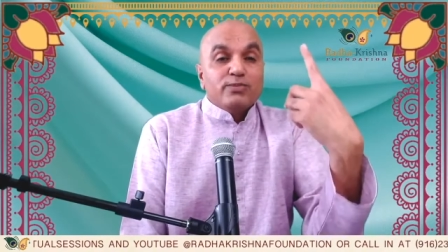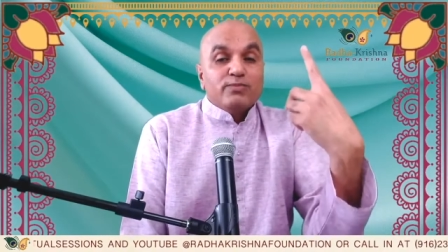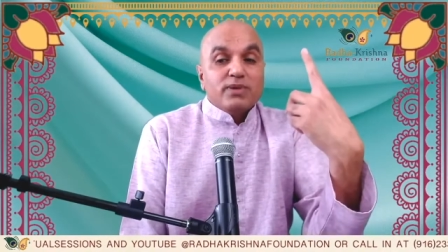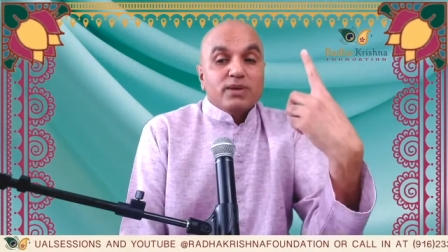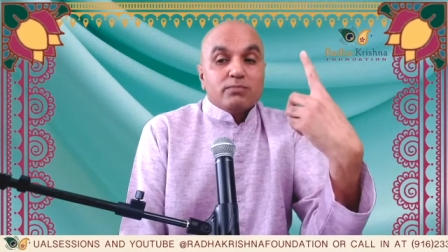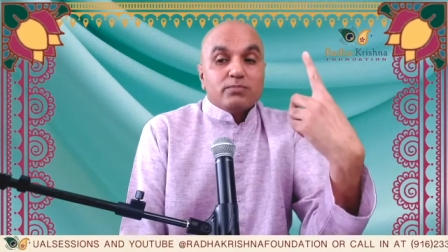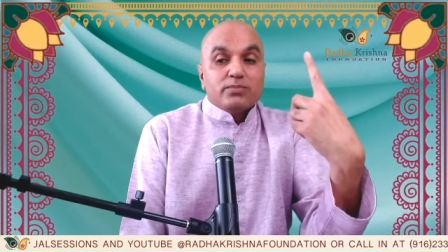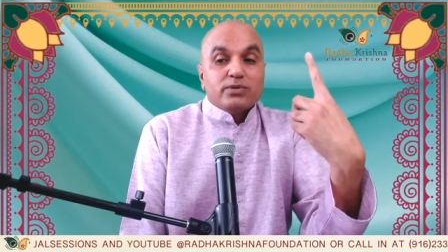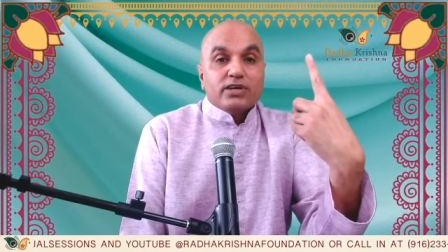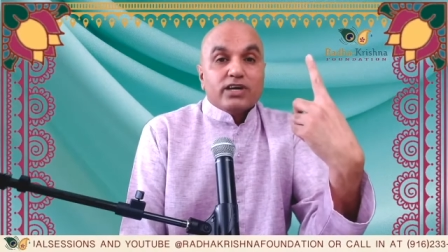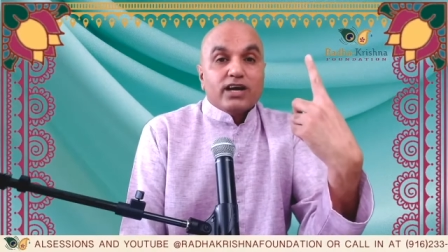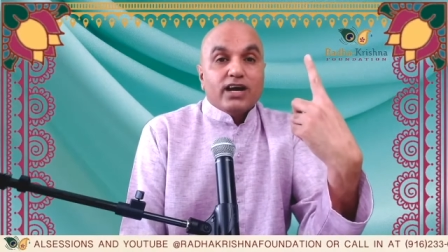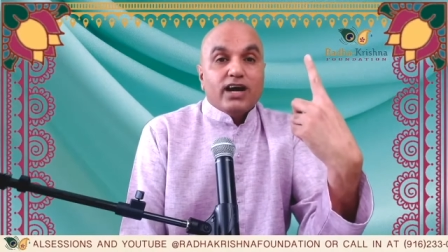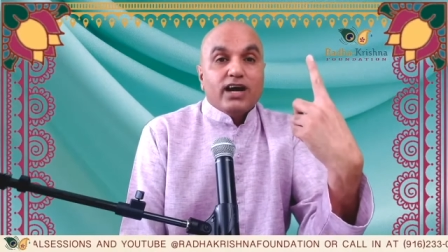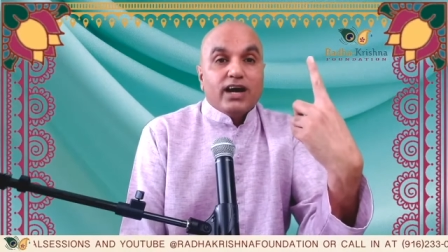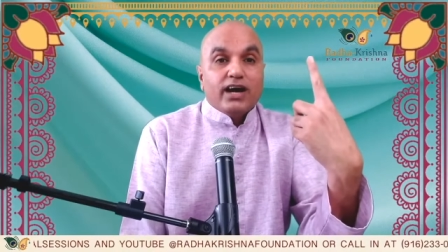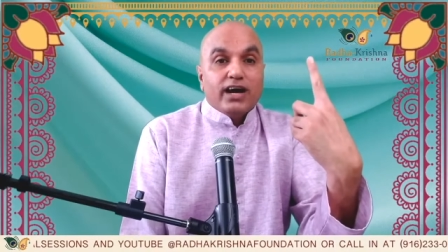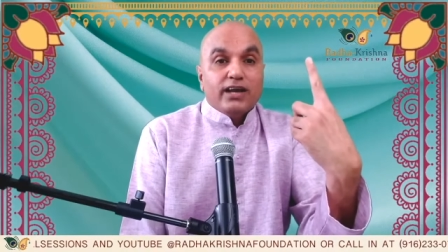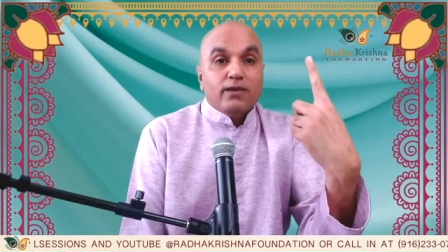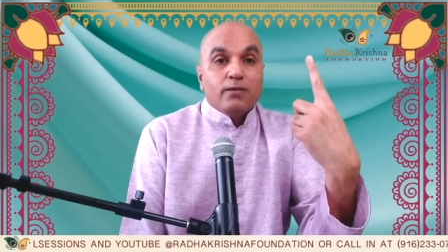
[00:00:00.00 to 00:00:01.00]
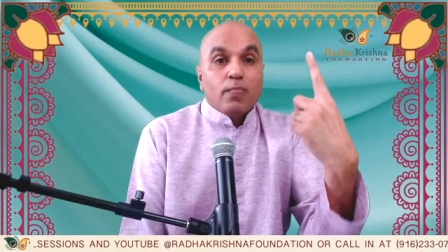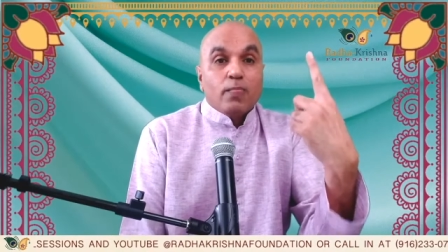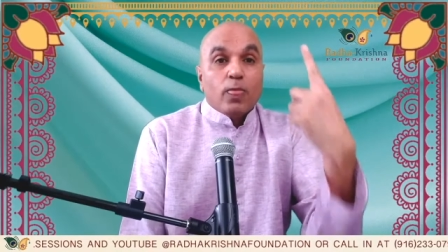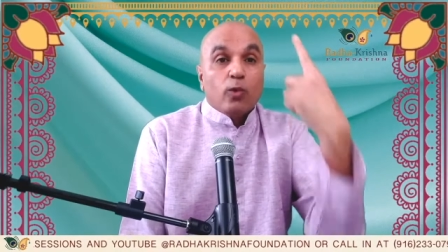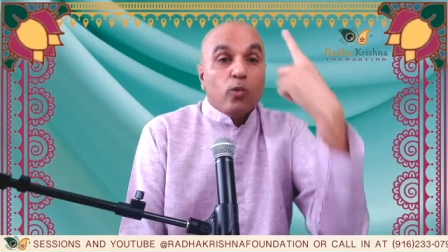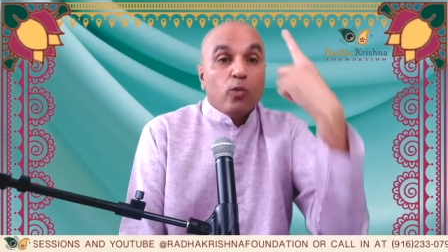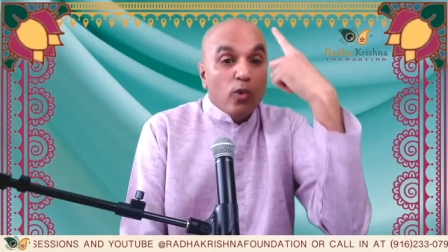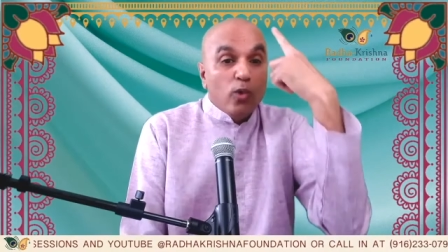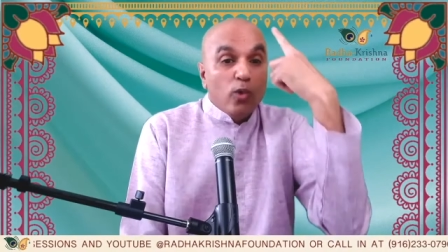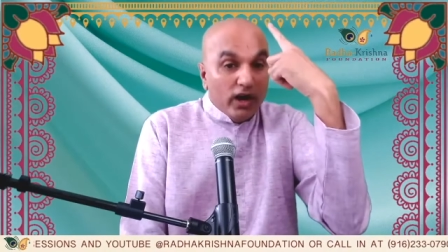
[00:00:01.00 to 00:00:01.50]
to remember God
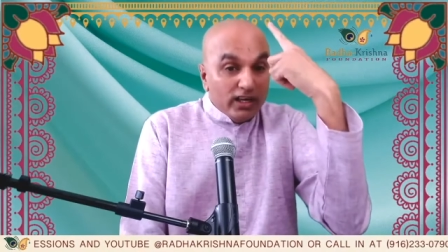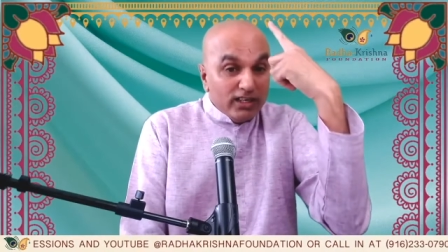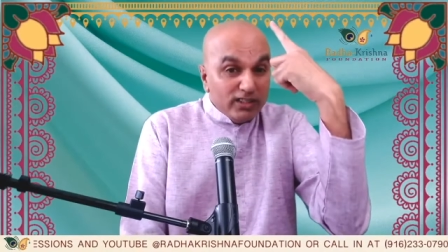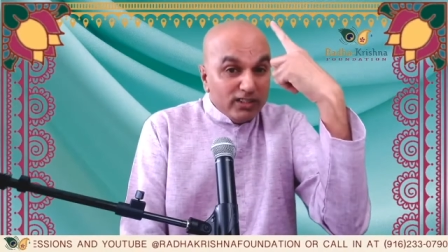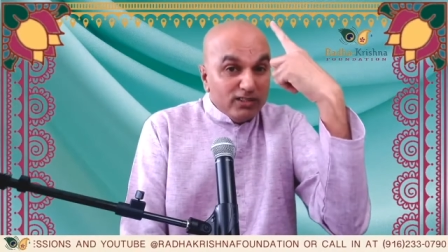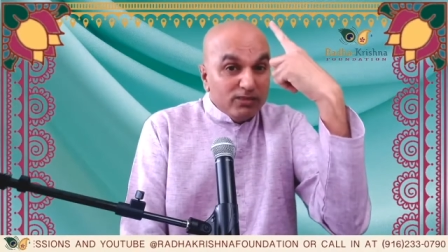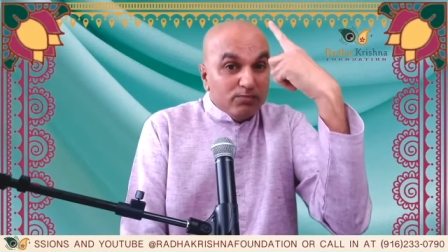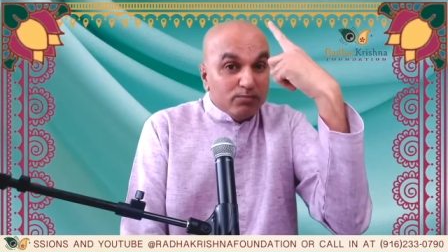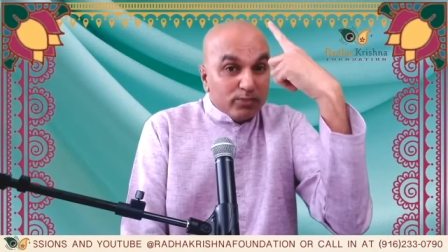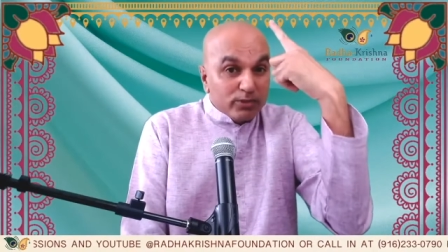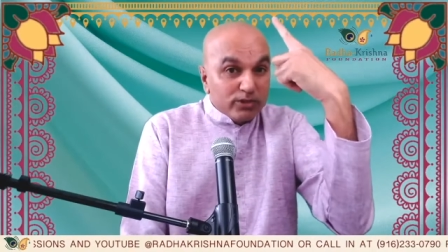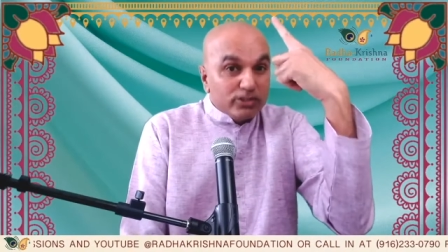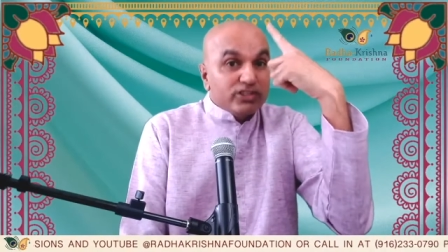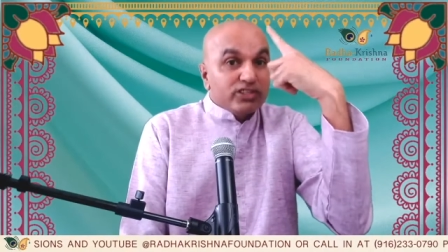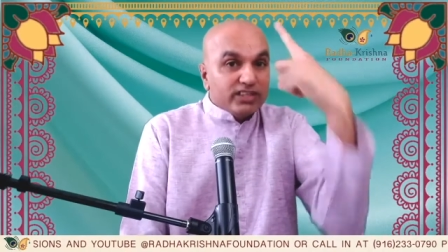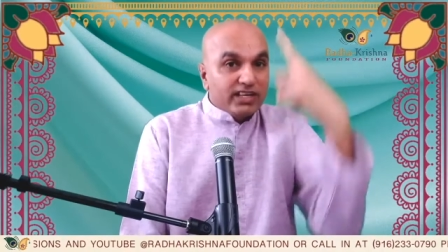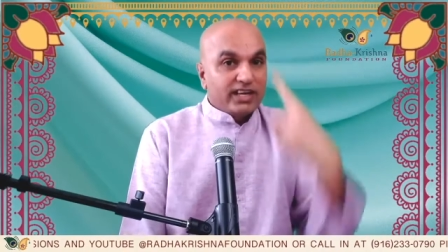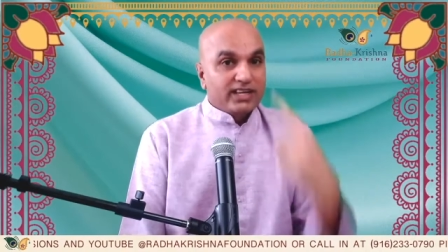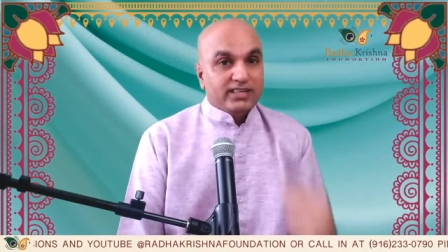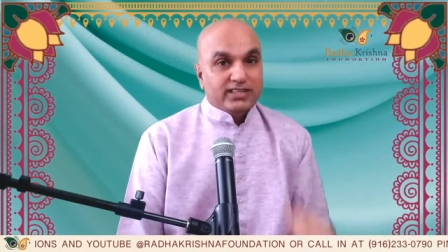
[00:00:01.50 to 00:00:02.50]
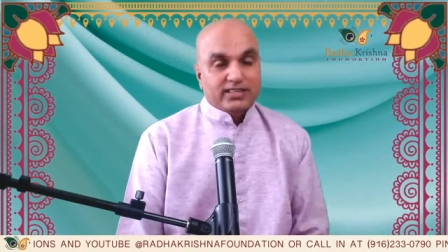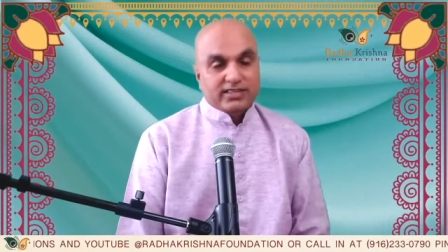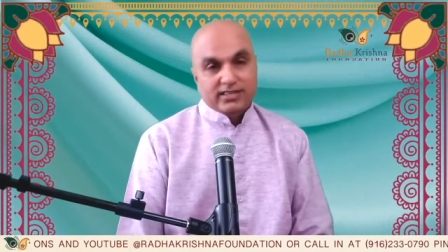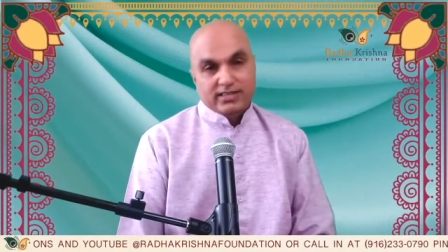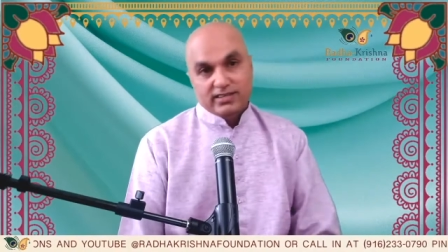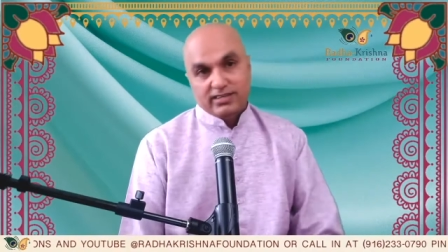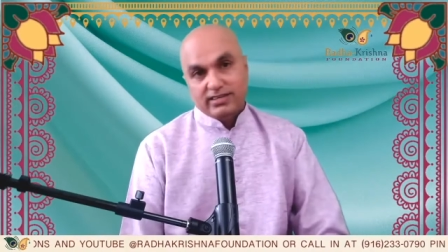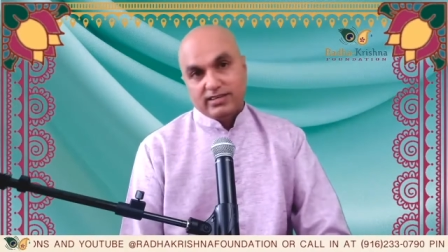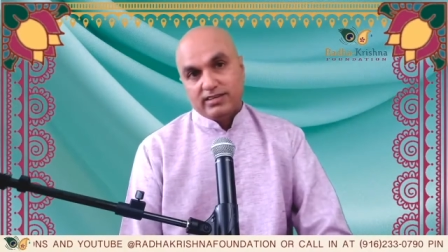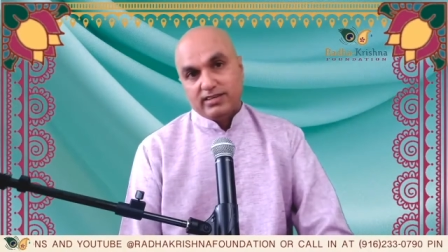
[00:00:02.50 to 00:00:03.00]

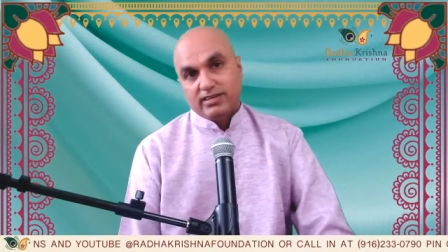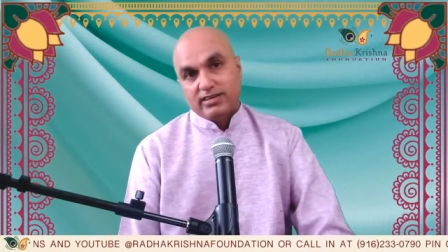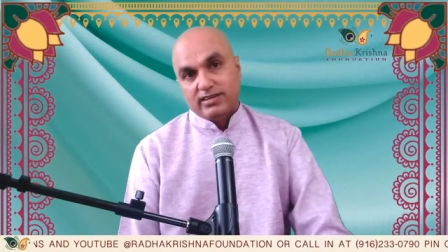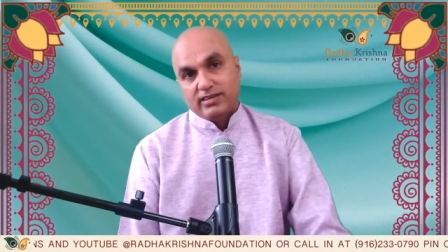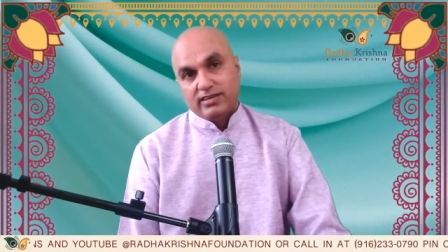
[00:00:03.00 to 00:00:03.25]
1%